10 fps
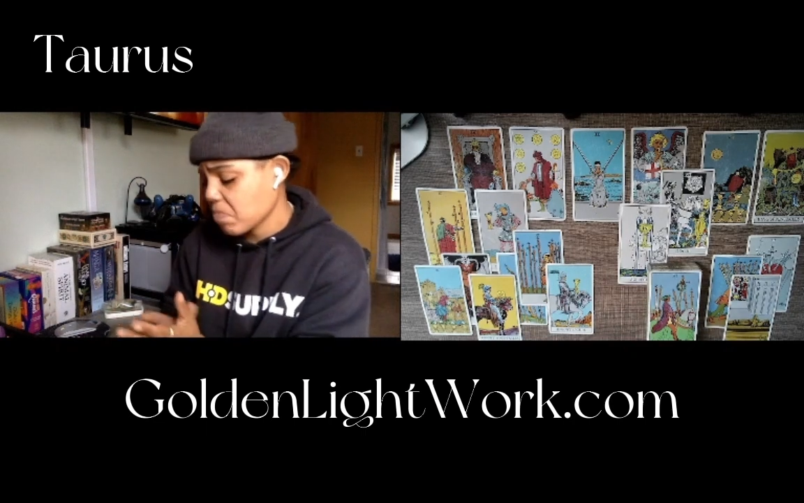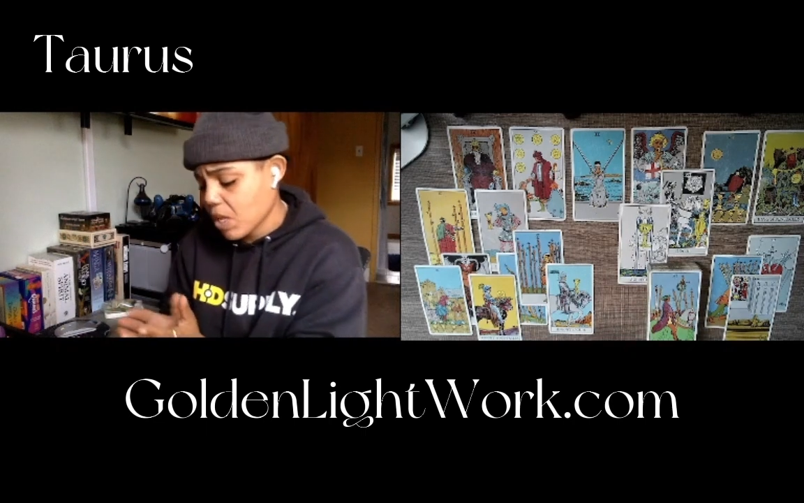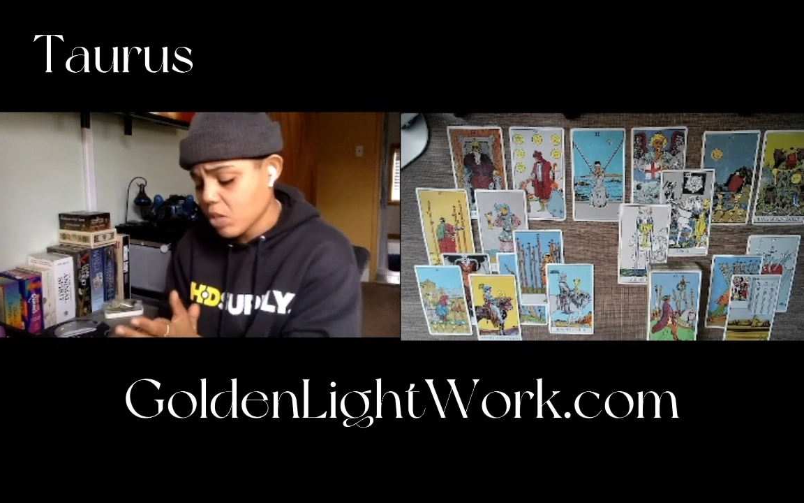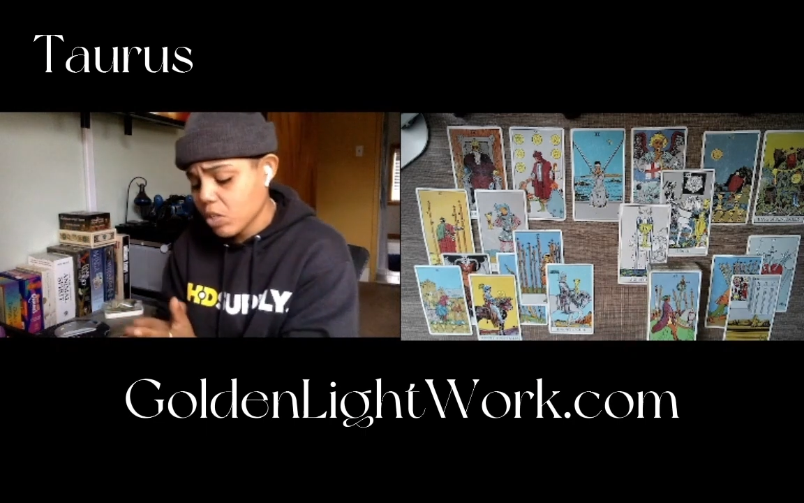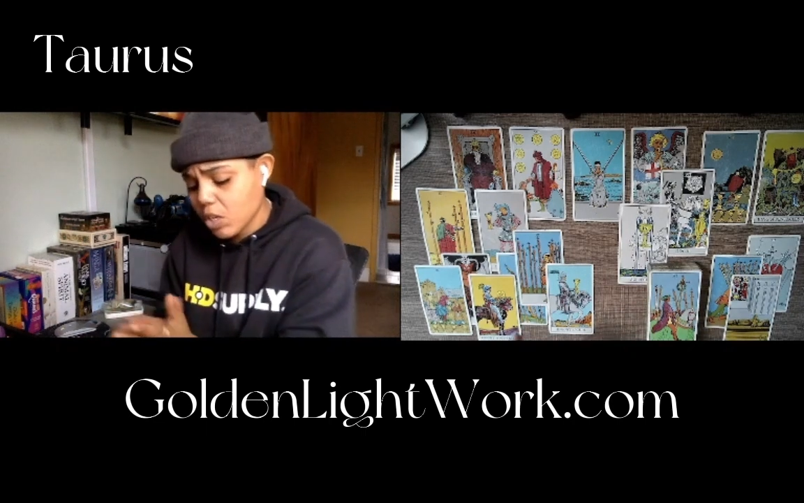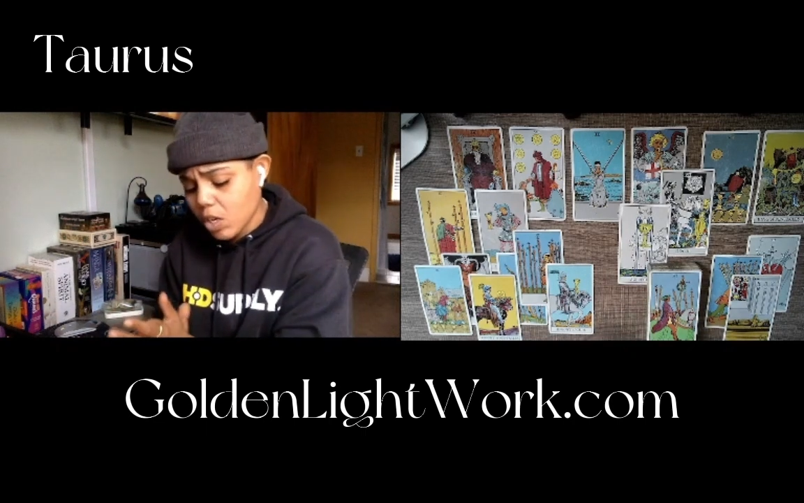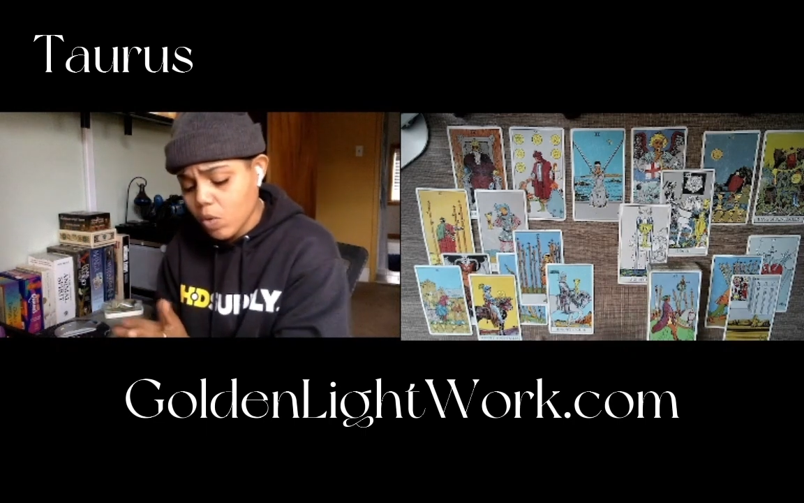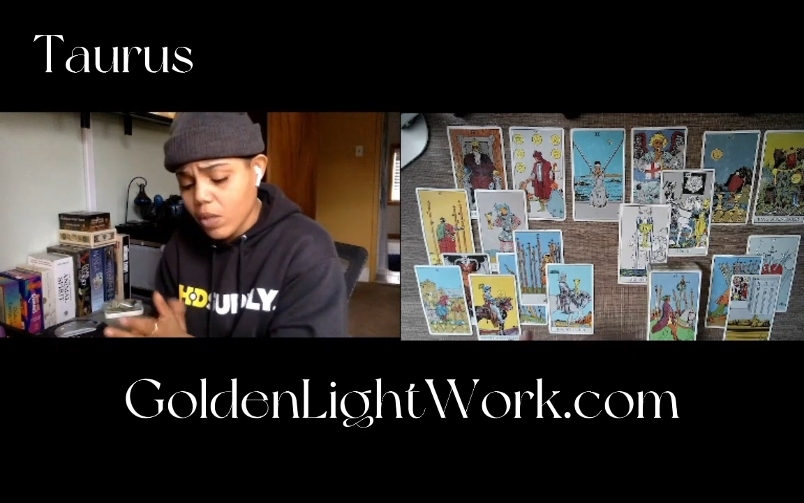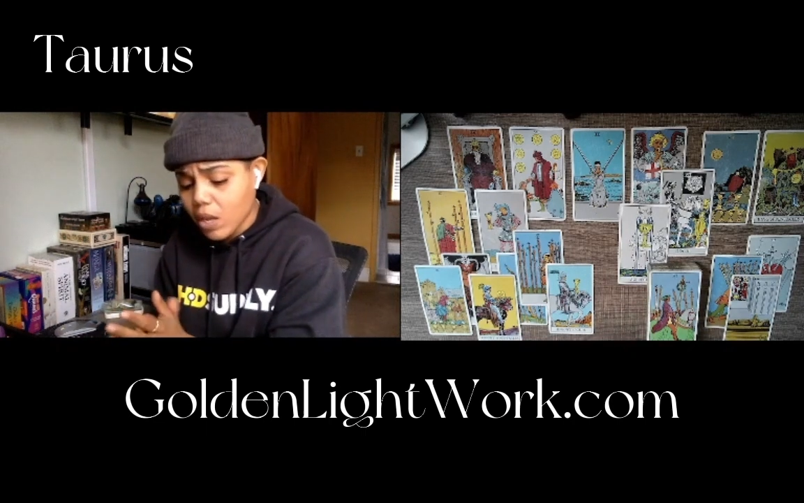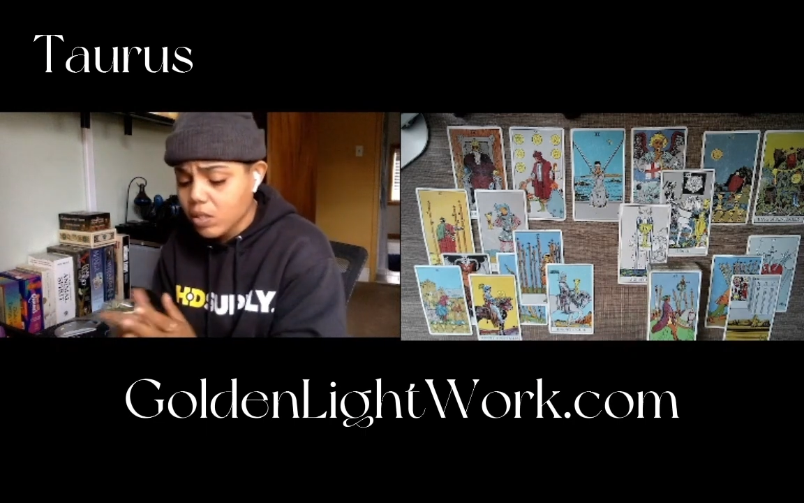That was a good
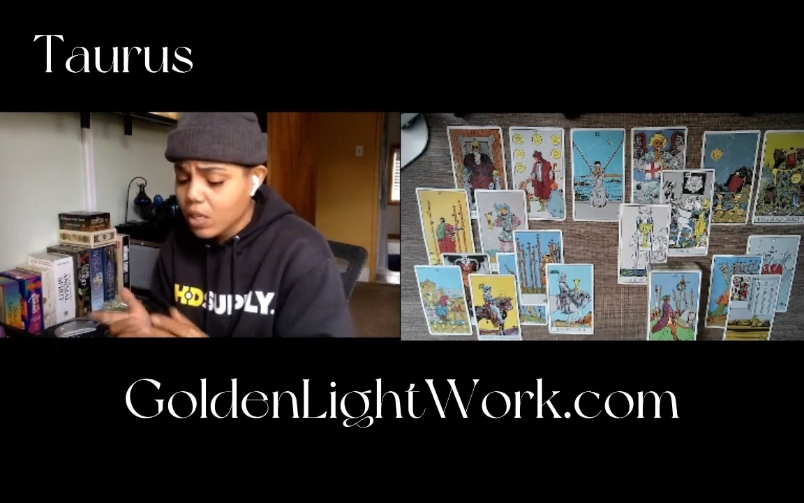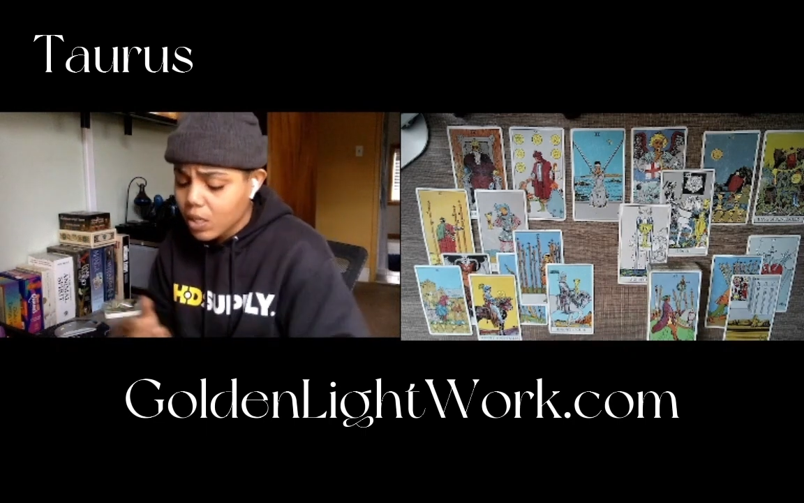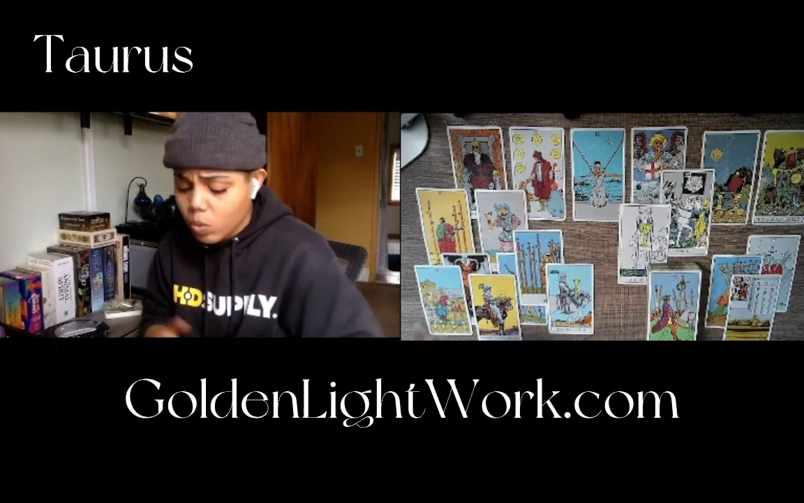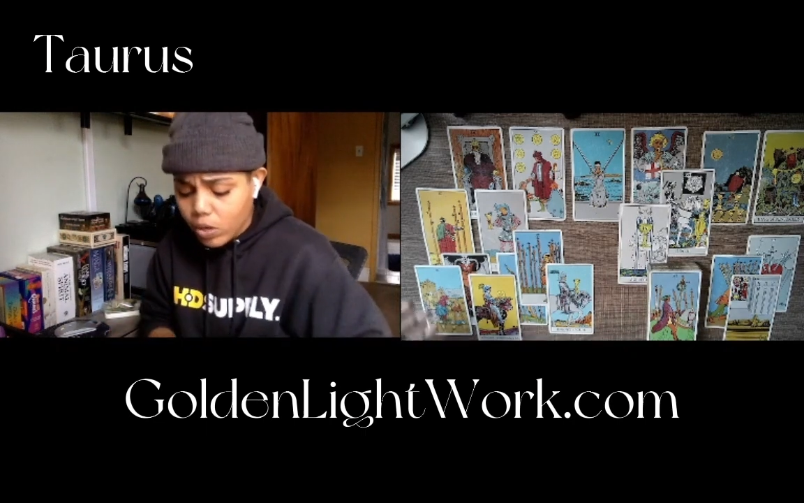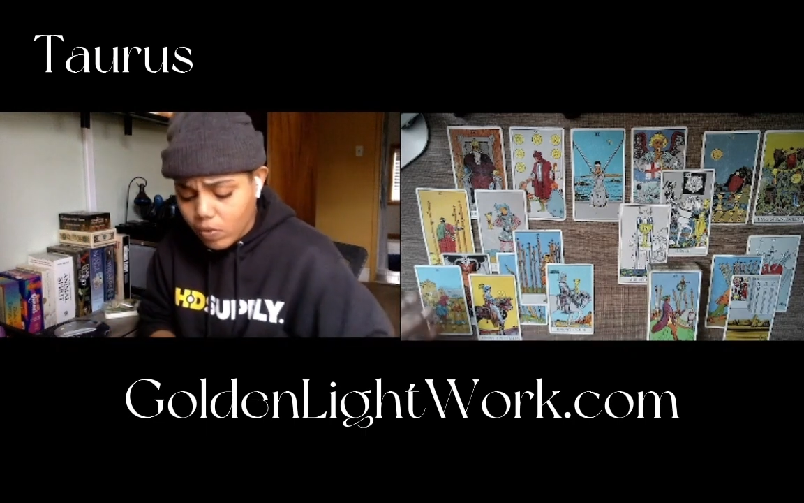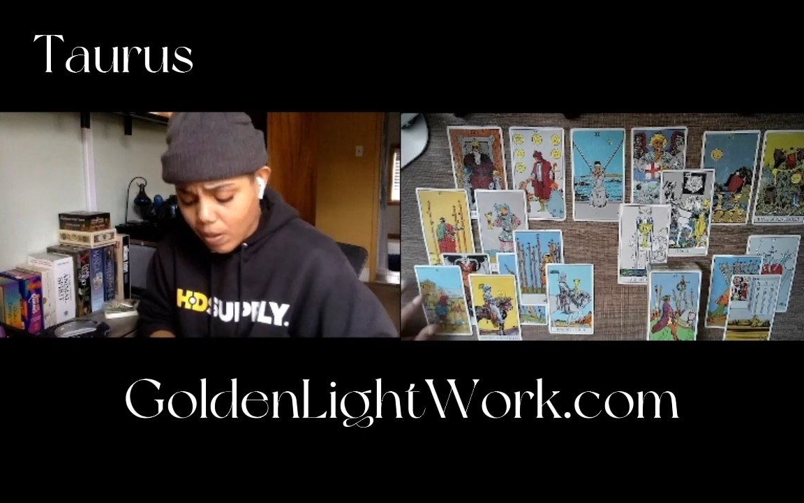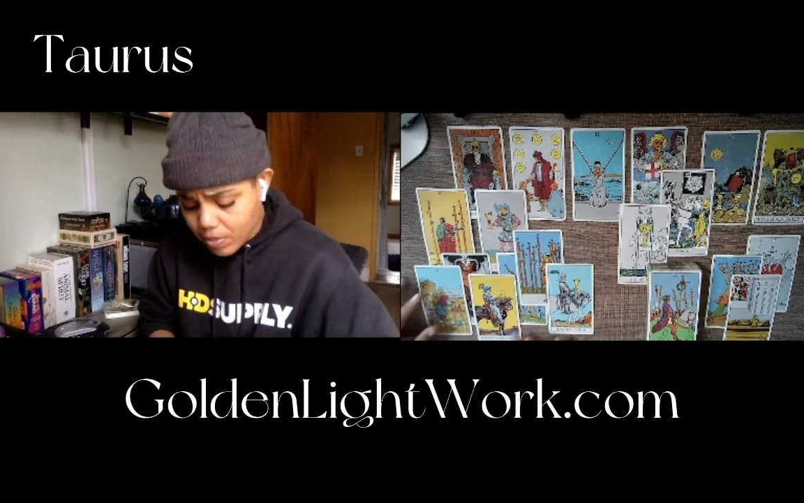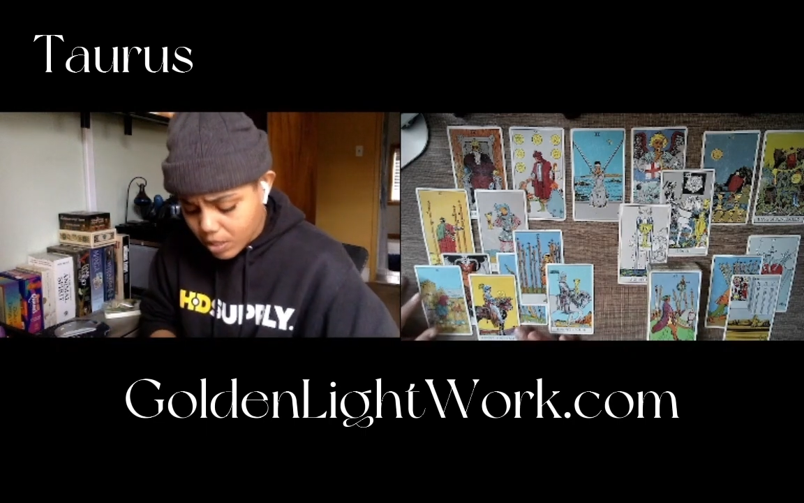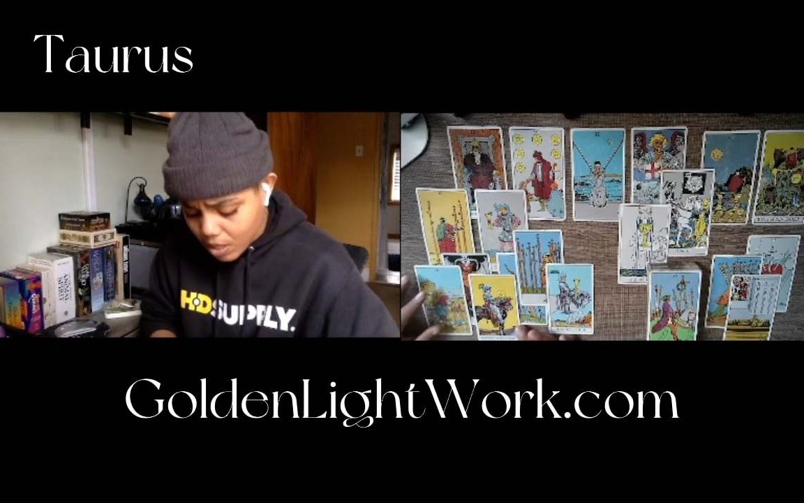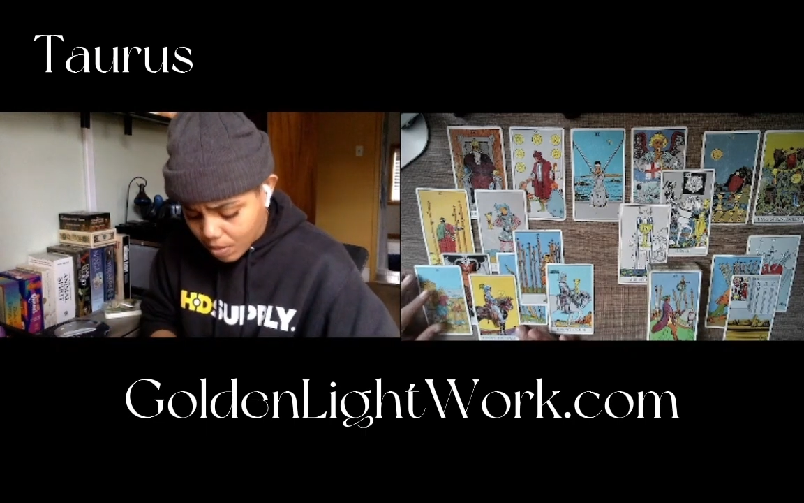one. That was a nice way to wrap
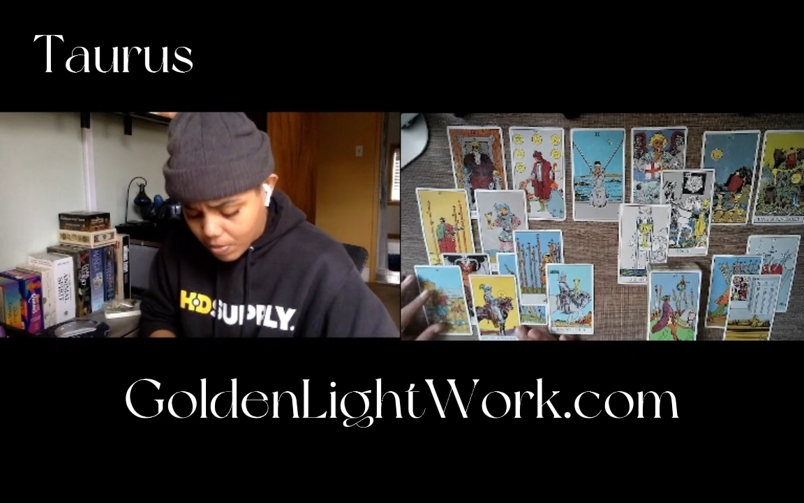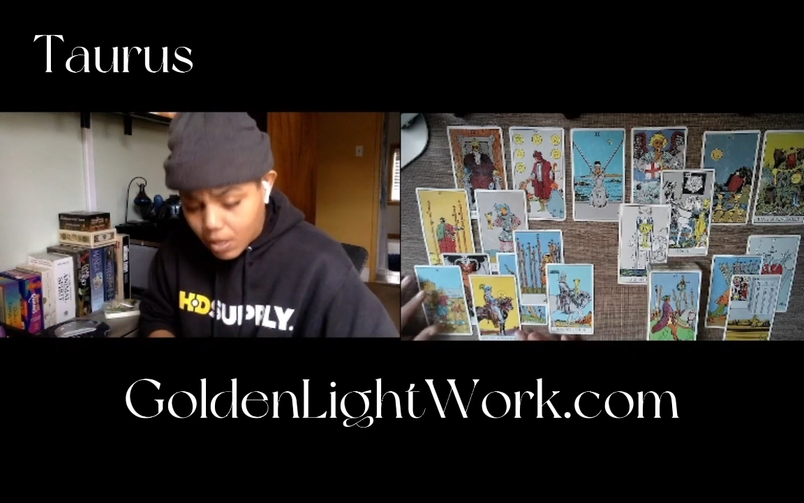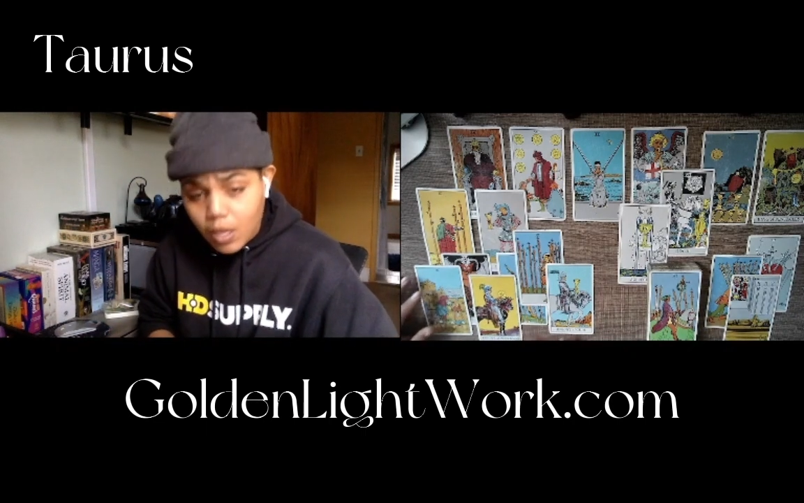this up.